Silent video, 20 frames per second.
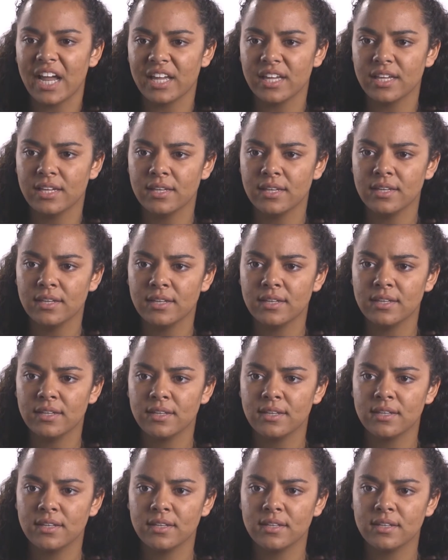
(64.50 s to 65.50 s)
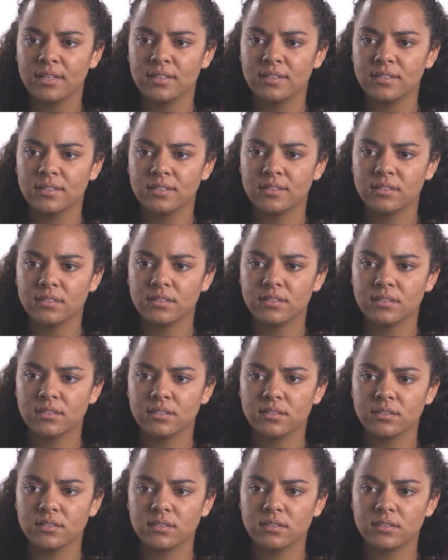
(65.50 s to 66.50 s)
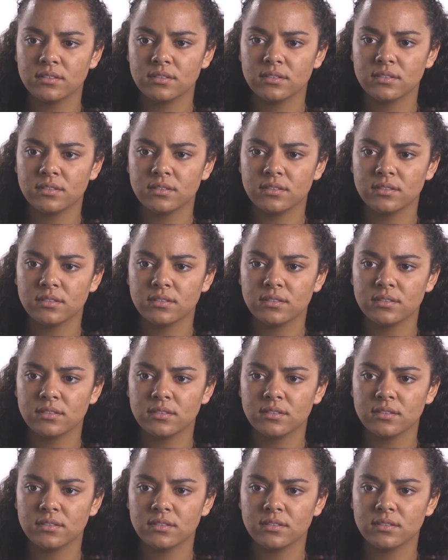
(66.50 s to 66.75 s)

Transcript: For I... you, okay? For me.